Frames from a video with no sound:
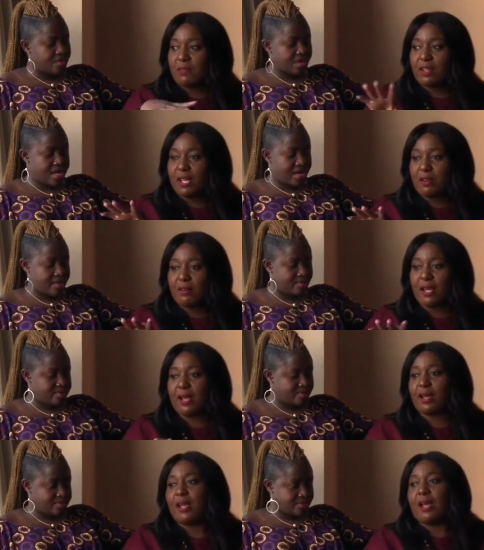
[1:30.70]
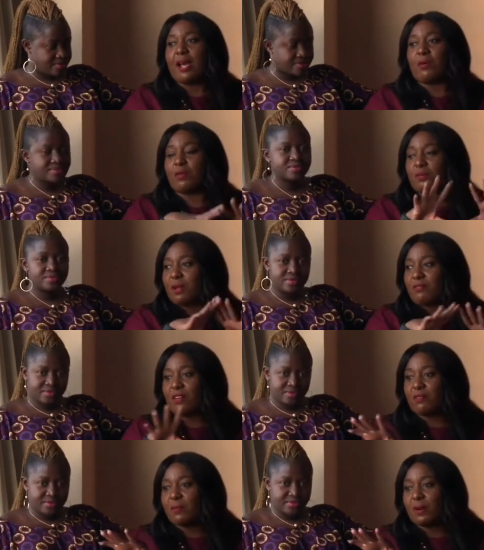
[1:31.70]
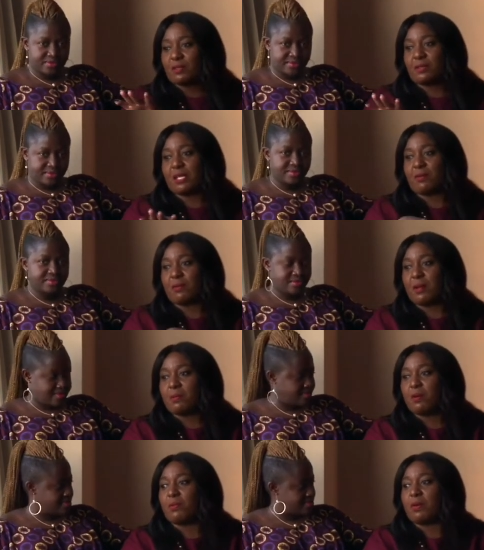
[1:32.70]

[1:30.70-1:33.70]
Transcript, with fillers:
Speaker 1: living area. And one of my favorite parts was like when my mom